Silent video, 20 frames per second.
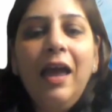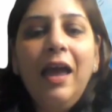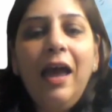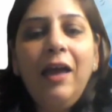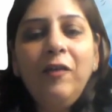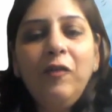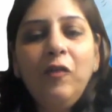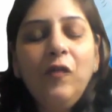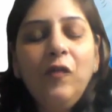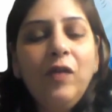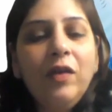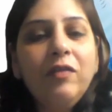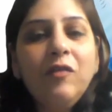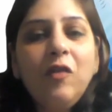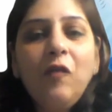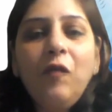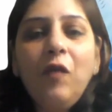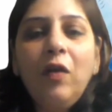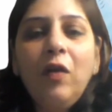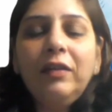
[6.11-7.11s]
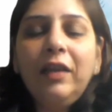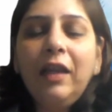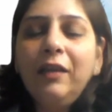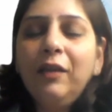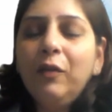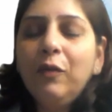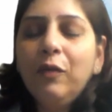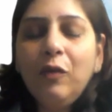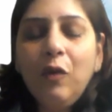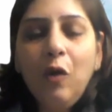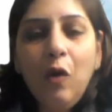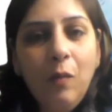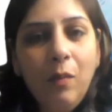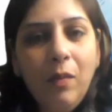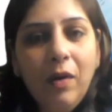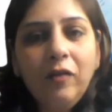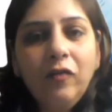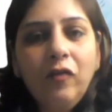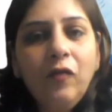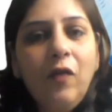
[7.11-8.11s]
Andrew, first of all, thank you so
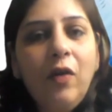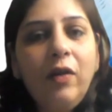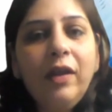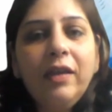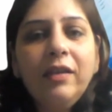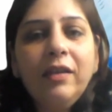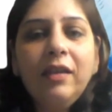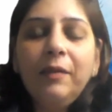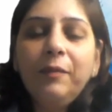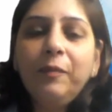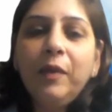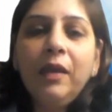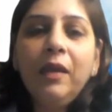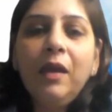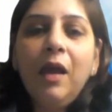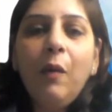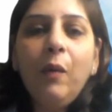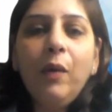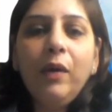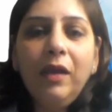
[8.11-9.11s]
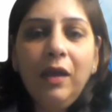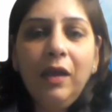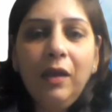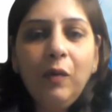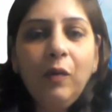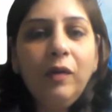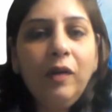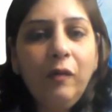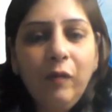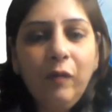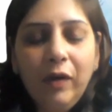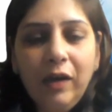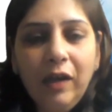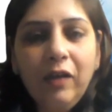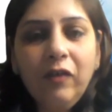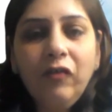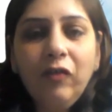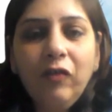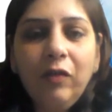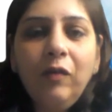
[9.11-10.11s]
much for accepting our keynote
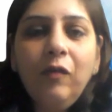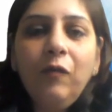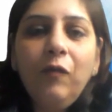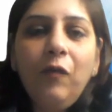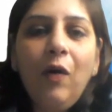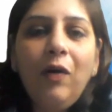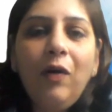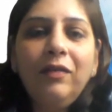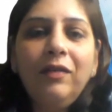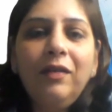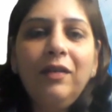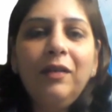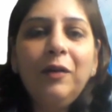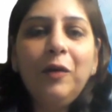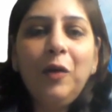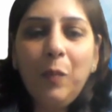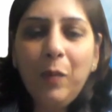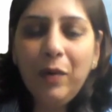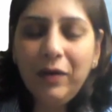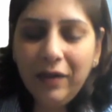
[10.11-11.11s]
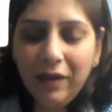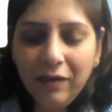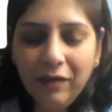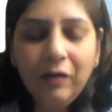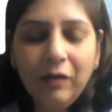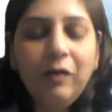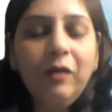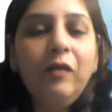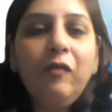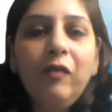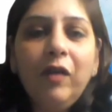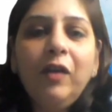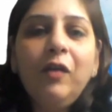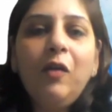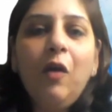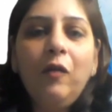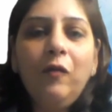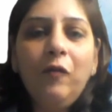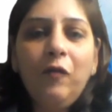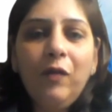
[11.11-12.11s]
invitation for the Global Testing Retreat
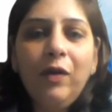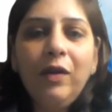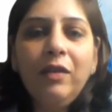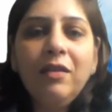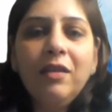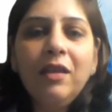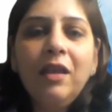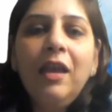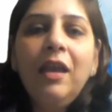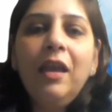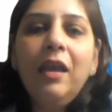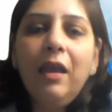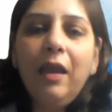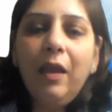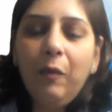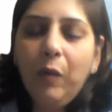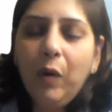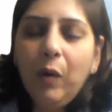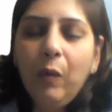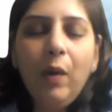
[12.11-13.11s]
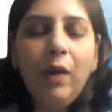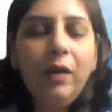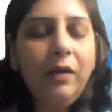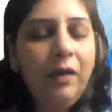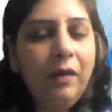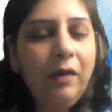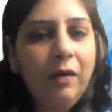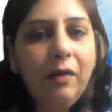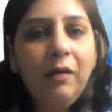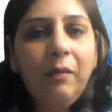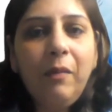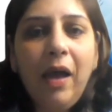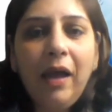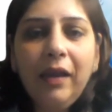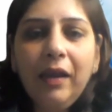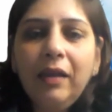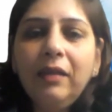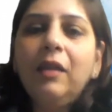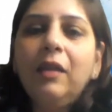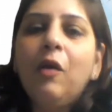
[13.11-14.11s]
Conference. Everyone here
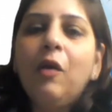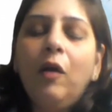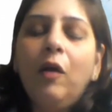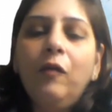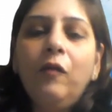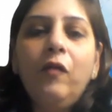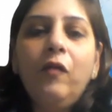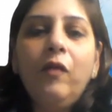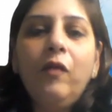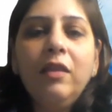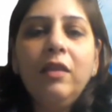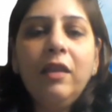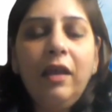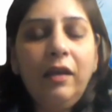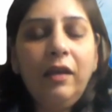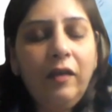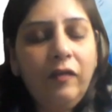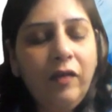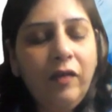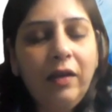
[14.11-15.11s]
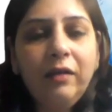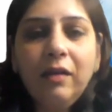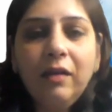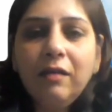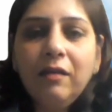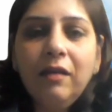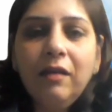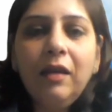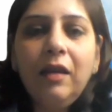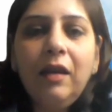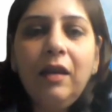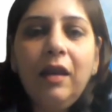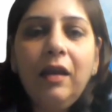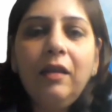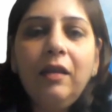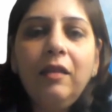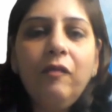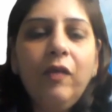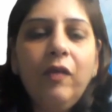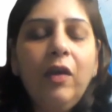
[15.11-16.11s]
back at the conference and Agile Testing
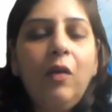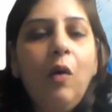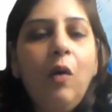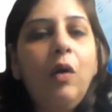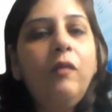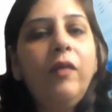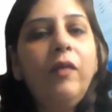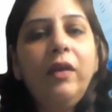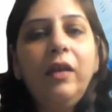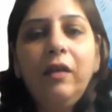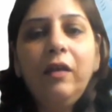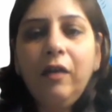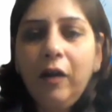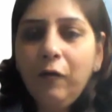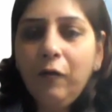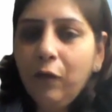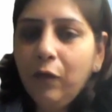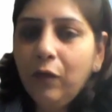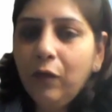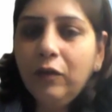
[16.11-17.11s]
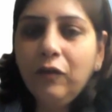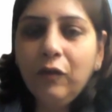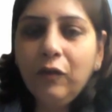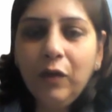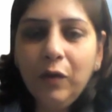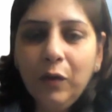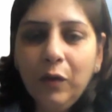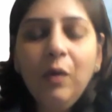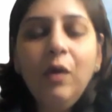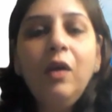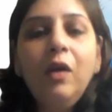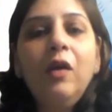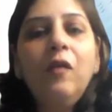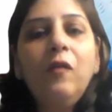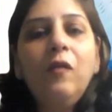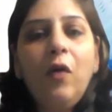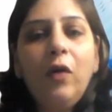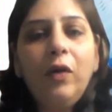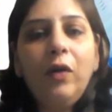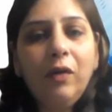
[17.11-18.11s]
Alliance, we are all very grateful to you
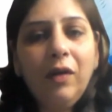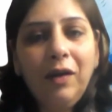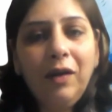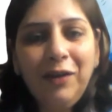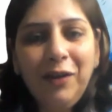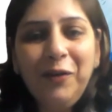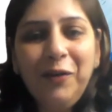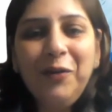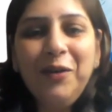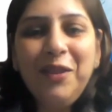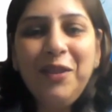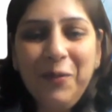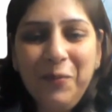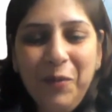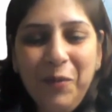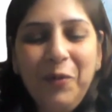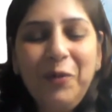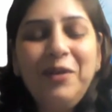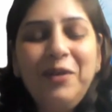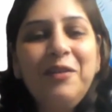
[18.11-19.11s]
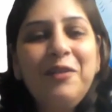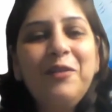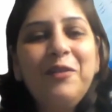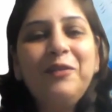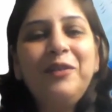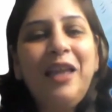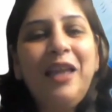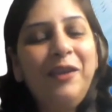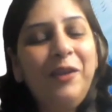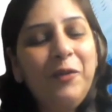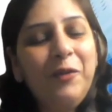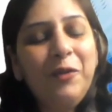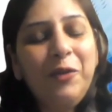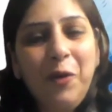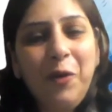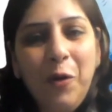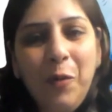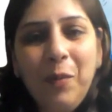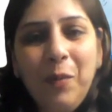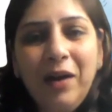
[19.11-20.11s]
for your continued support. So thank you
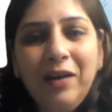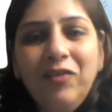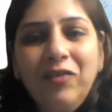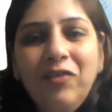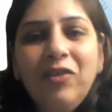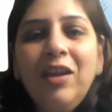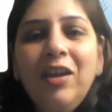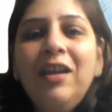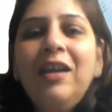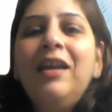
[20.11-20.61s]
so much.